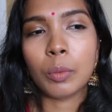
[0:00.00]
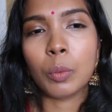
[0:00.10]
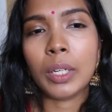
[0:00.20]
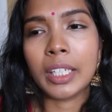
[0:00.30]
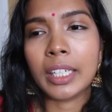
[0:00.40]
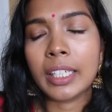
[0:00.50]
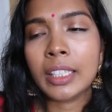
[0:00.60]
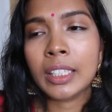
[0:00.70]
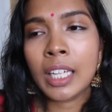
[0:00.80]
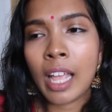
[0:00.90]
what it
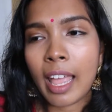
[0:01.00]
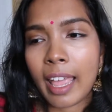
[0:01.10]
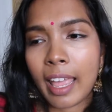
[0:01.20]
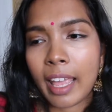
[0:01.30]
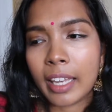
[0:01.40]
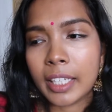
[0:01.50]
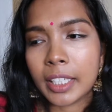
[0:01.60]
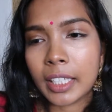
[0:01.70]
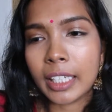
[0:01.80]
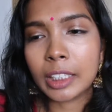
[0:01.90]
is. And
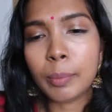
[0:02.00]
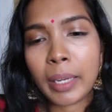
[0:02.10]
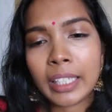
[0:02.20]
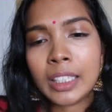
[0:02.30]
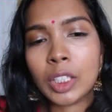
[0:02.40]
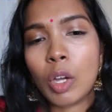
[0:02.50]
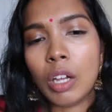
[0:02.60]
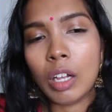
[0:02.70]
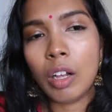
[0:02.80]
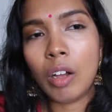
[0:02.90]
it's based
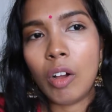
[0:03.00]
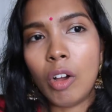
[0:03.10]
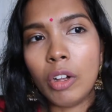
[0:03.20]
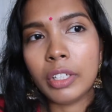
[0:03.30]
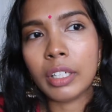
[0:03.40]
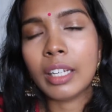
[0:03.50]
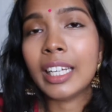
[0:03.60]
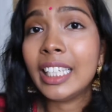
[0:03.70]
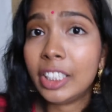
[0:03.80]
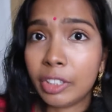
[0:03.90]
on
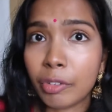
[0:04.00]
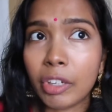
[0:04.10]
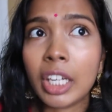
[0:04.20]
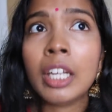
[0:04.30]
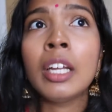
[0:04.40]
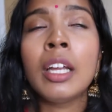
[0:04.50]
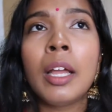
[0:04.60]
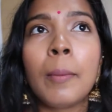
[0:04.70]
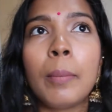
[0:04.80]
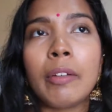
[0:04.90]
history,
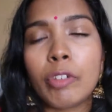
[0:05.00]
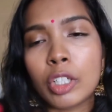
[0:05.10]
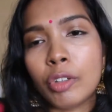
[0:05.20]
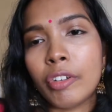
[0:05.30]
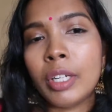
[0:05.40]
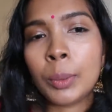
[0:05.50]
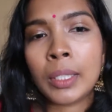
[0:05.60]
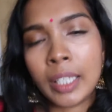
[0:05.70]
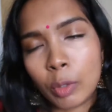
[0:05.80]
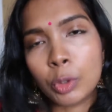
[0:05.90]
but for the Korean
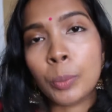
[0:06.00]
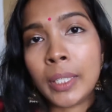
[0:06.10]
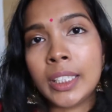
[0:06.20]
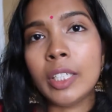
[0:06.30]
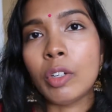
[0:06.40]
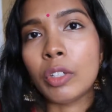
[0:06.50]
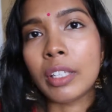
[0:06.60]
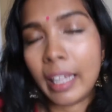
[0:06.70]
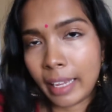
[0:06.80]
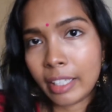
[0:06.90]
one they also based it on
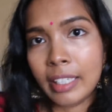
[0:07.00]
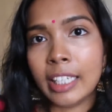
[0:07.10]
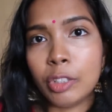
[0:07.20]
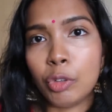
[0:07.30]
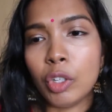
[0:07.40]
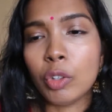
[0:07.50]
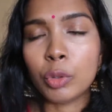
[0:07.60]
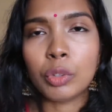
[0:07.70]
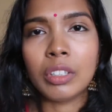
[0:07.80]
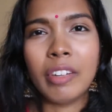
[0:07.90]
their history,
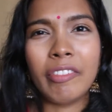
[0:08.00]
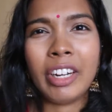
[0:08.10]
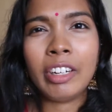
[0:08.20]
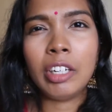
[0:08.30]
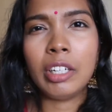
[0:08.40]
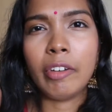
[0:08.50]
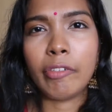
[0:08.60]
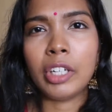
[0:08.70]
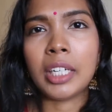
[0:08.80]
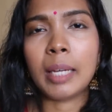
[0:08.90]
although very
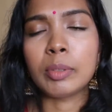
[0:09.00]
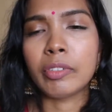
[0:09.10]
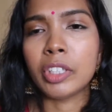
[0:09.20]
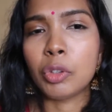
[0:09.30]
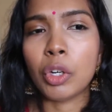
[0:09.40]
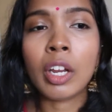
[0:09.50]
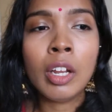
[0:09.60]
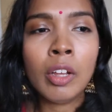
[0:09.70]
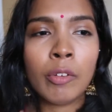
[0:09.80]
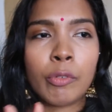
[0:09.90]
different types of history.
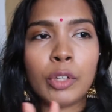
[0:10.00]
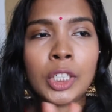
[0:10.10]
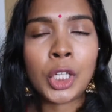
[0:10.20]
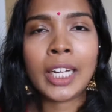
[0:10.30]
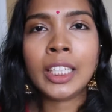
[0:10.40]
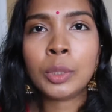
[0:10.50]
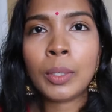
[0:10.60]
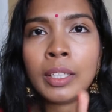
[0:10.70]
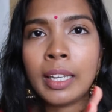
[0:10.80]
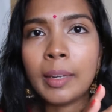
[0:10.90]
For the Chinese
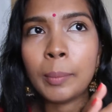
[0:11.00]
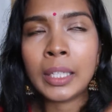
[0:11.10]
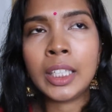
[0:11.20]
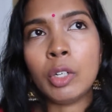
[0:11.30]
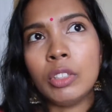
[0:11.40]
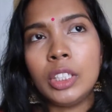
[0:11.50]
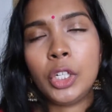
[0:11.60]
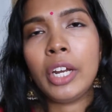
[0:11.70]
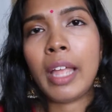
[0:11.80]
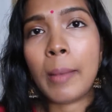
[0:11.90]
one they based it on the
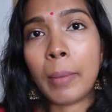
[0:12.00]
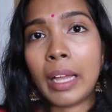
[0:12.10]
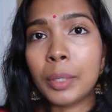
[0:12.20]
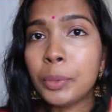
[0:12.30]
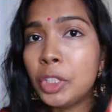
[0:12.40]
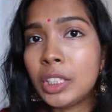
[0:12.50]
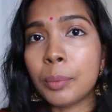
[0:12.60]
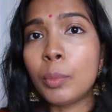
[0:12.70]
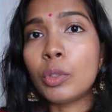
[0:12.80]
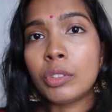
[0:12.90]
Qing Empire, which is the
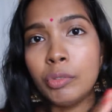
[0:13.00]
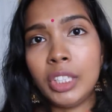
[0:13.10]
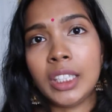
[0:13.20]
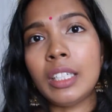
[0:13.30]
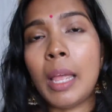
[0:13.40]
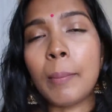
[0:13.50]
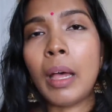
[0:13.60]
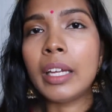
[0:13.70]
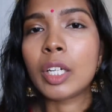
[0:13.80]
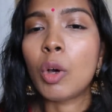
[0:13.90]
most recent
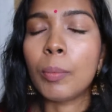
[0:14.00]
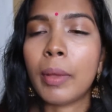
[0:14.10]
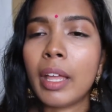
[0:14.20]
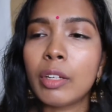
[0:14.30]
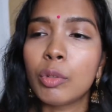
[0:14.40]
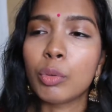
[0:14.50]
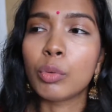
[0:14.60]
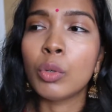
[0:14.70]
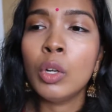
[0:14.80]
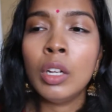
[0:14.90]
empire compared to